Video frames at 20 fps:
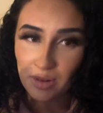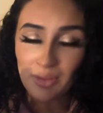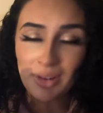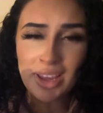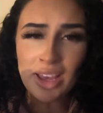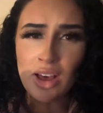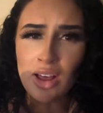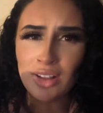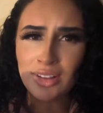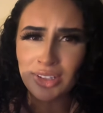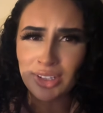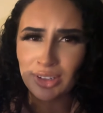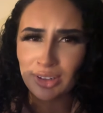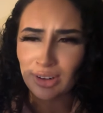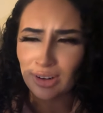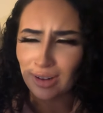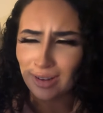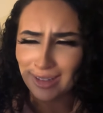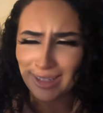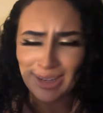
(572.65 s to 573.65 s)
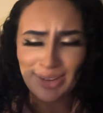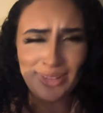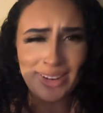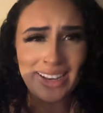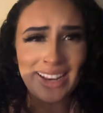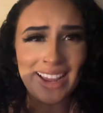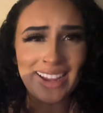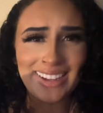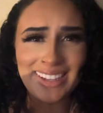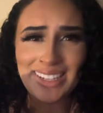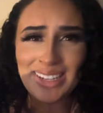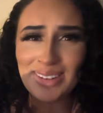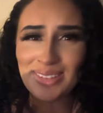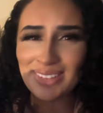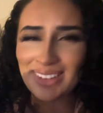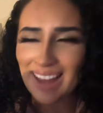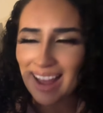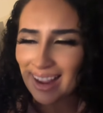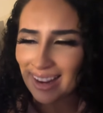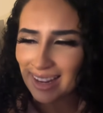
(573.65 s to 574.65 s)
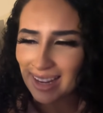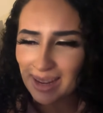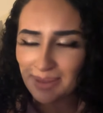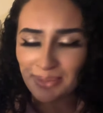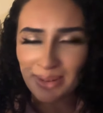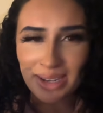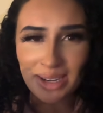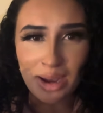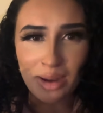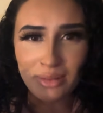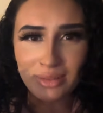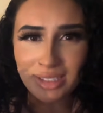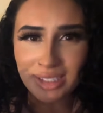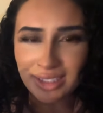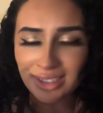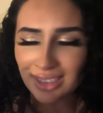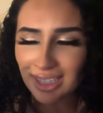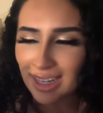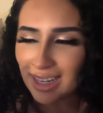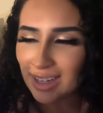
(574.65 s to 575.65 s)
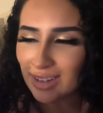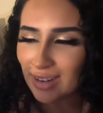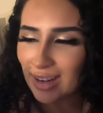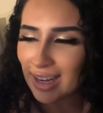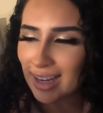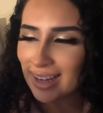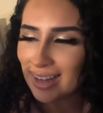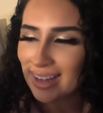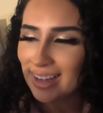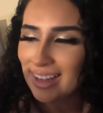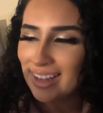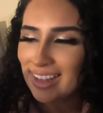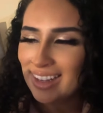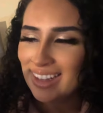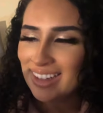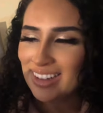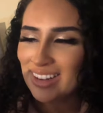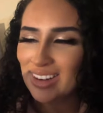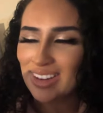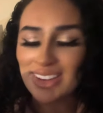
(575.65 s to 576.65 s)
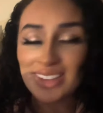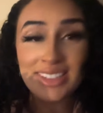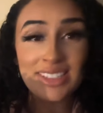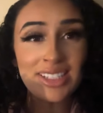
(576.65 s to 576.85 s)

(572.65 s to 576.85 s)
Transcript: We all knew, girl. you were not, you were not keeping no secret, girl.